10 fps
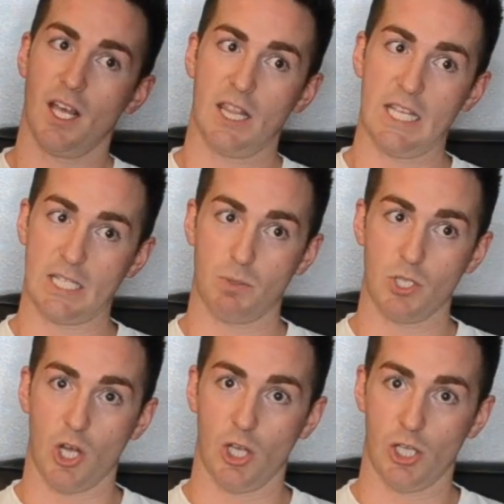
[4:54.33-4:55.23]
this would
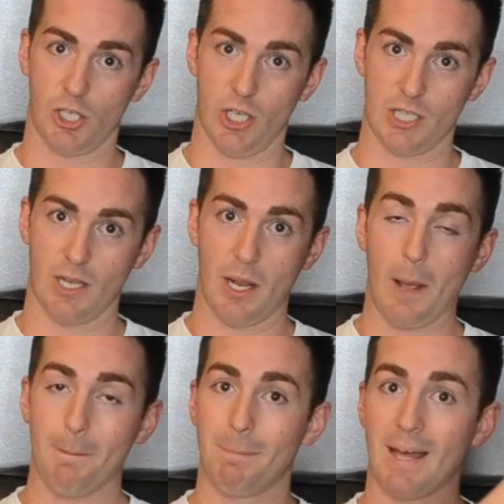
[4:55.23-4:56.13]
not look good,
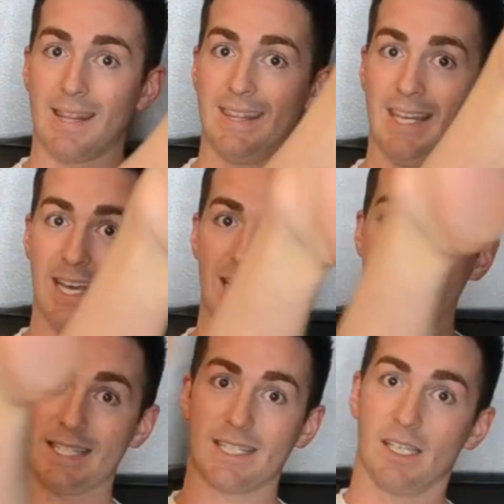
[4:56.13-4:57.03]
but
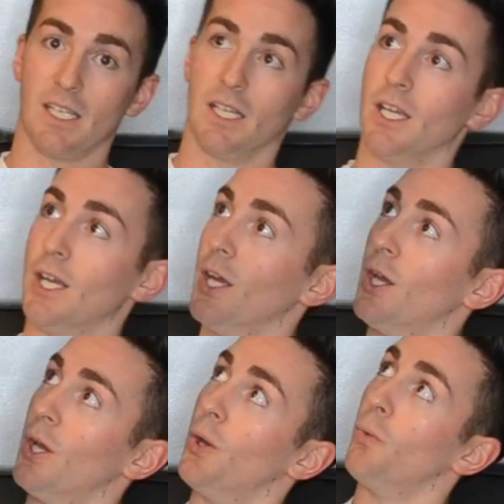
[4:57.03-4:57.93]
this
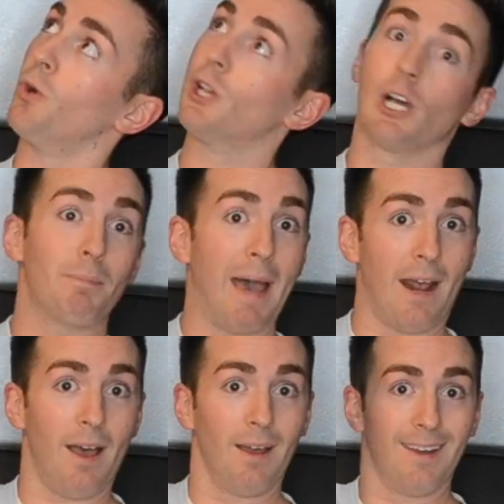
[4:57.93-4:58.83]
would look better.